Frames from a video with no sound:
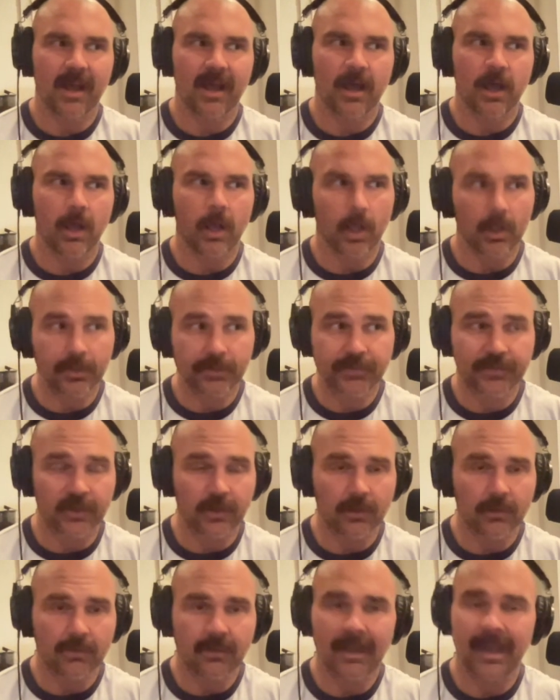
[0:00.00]

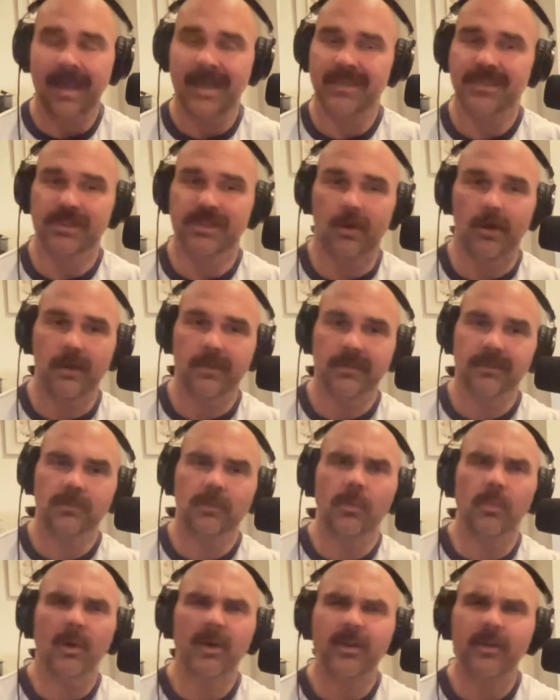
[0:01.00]
also I thought,
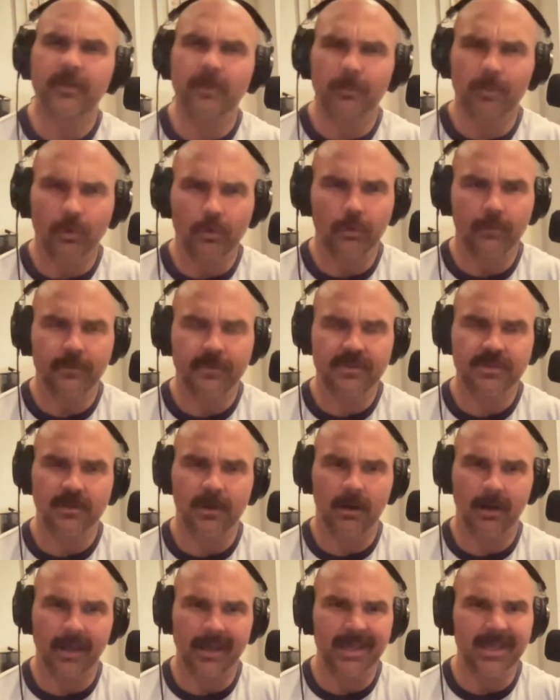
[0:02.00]
well, what other moves
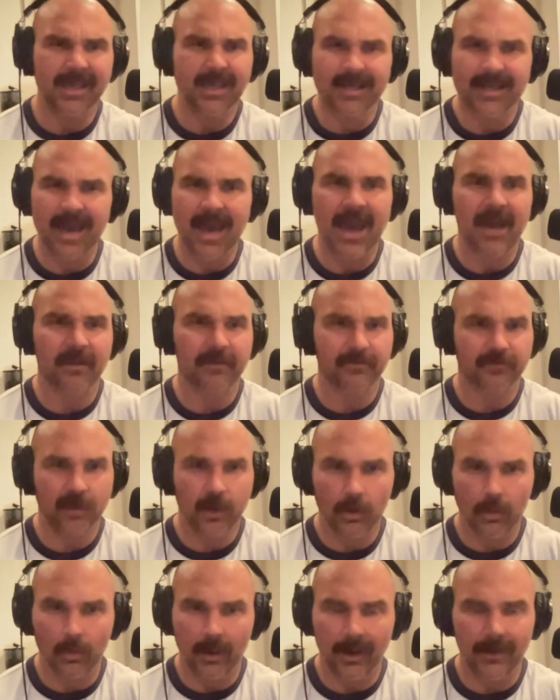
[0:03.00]
are like hit out of
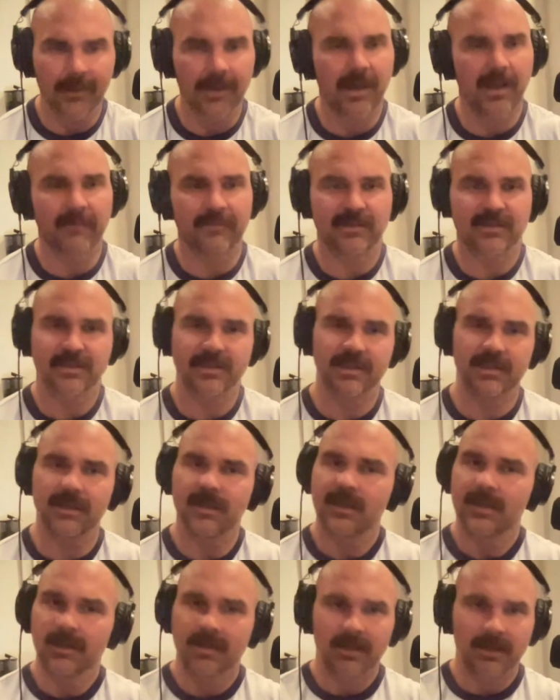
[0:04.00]
nowhere?
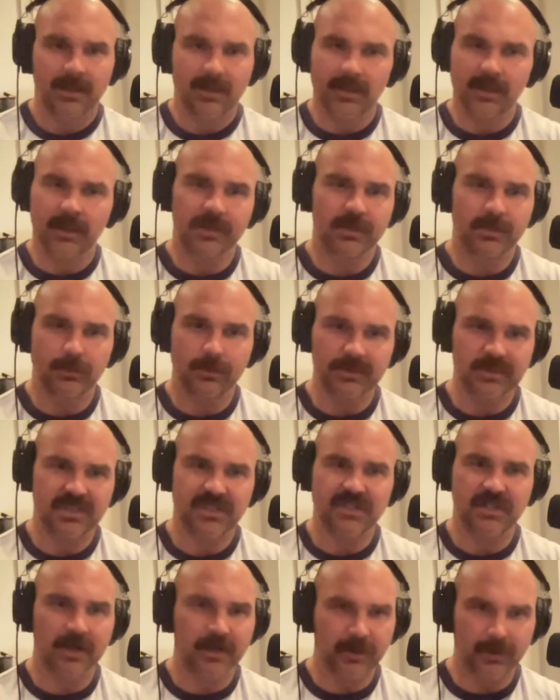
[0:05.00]
Obviously couldn't do a
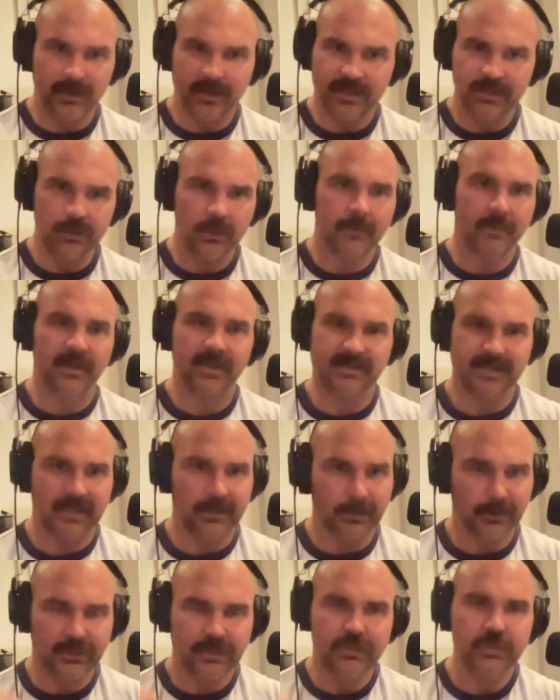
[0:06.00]
stunner into it because
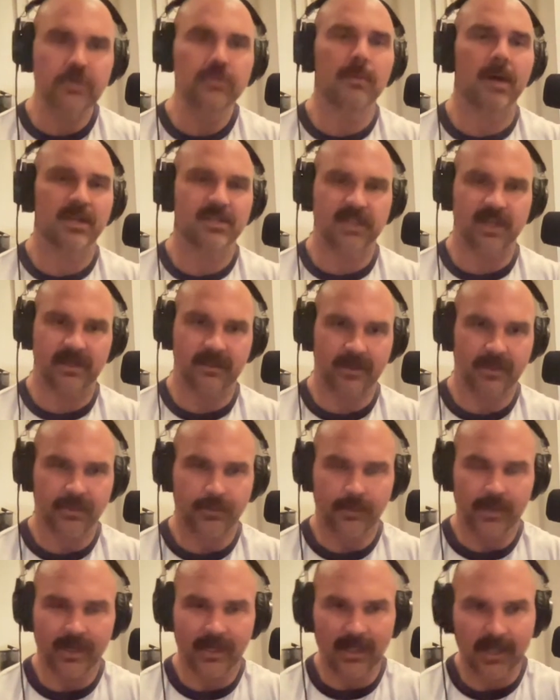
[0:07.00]
that looks too much like the
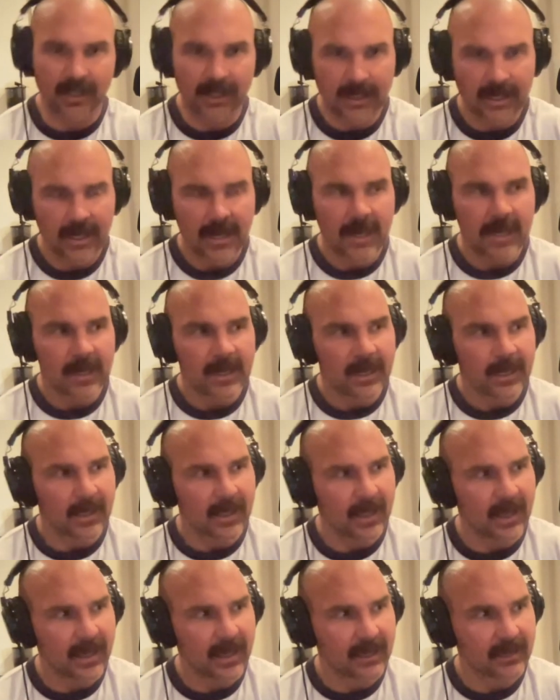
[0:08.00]
3D.
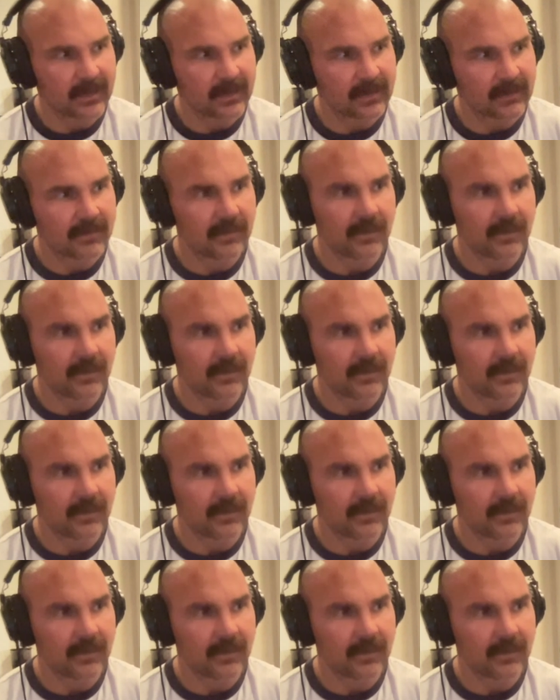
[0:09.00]
Sure. And,